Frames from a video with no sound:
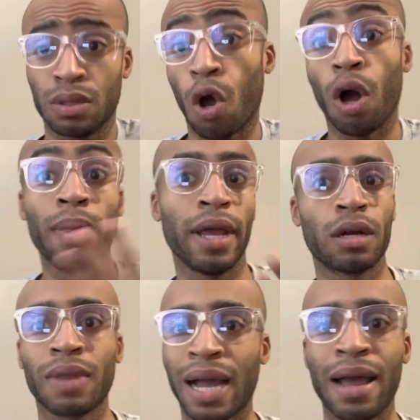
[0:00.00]
on
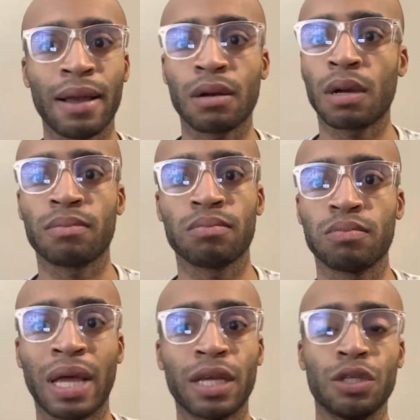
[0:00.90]
there like I
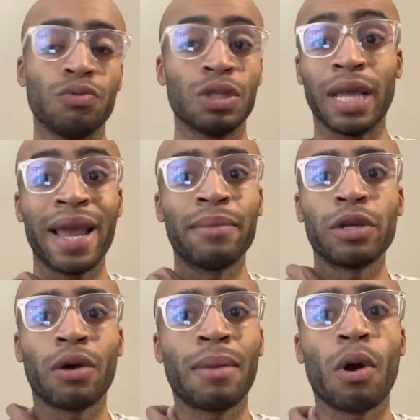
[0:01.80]
like usually am.
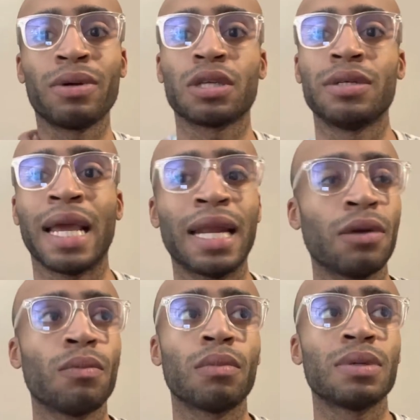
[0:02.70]
I'm always on
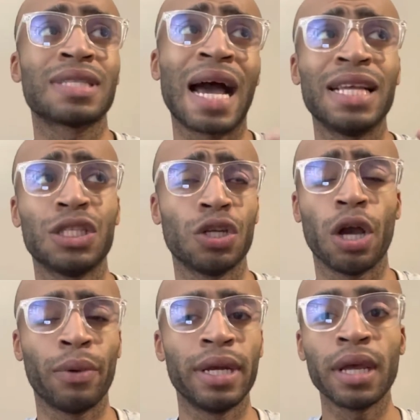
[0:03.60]
dating sites,
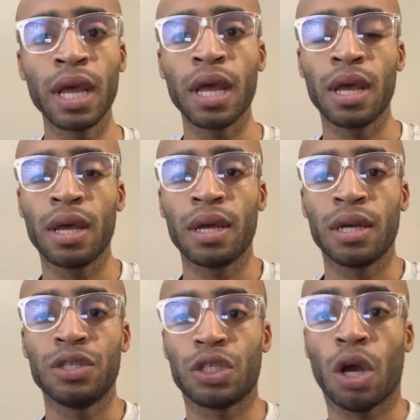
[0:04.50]
and
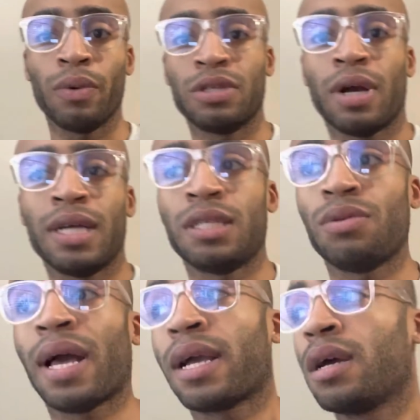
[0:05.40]
just always trying
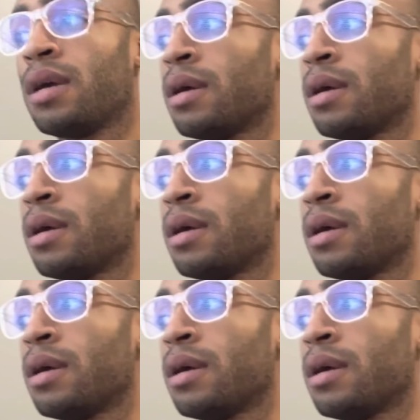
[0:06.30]
to like